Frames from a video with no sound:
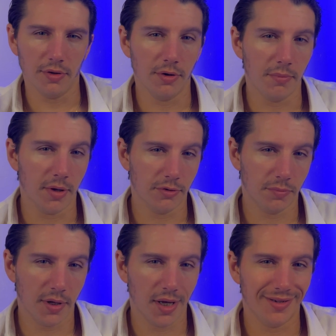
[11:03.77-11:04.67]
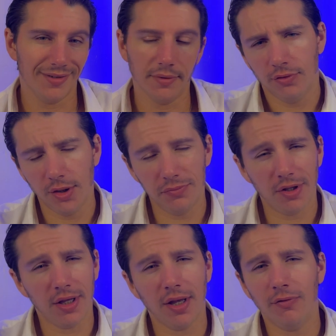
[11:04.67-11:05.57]
their mouse pad. Seems
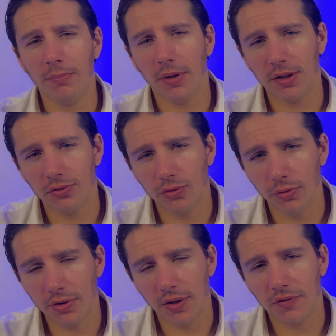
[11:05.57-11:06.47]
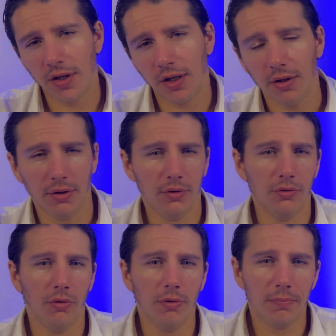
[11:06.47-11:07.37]
like everybody's doing their take on a
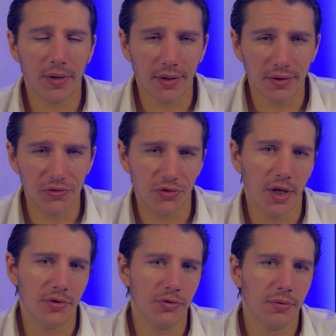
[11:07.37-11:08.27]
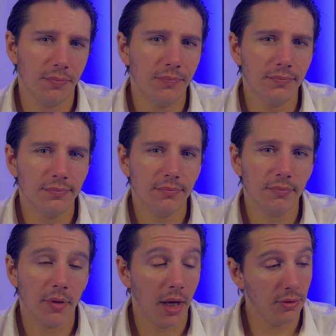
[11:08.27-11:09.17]
Cordura pad these days.
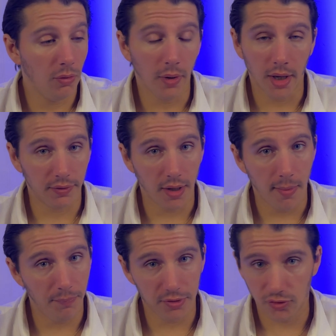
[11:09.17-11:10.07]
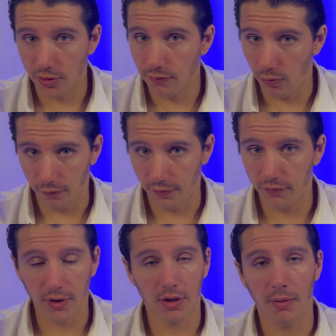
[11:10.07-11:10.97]
I know I got the
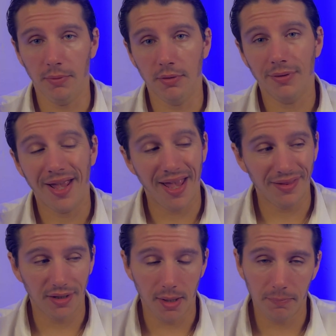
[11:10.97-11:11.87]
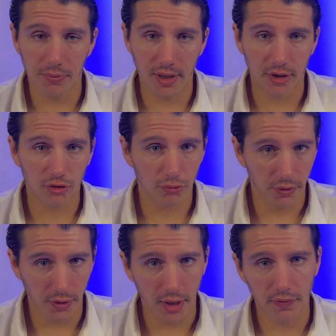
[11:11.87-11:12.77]
MP510 coming and the
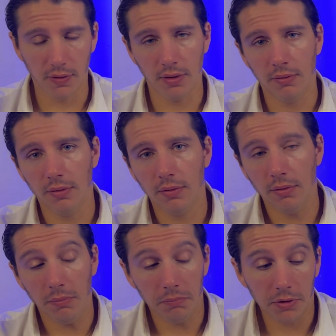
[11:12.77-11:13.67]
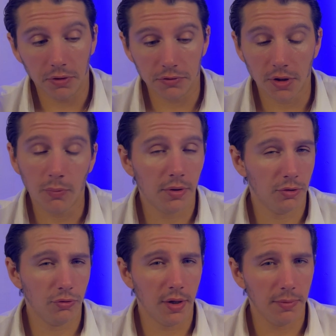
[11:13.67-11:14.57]
MP510 because I want
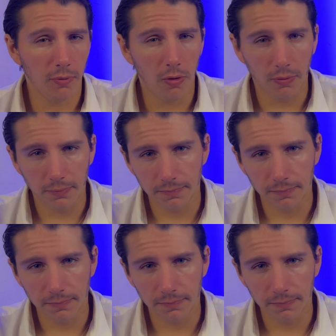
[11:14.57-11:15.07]
to try them all.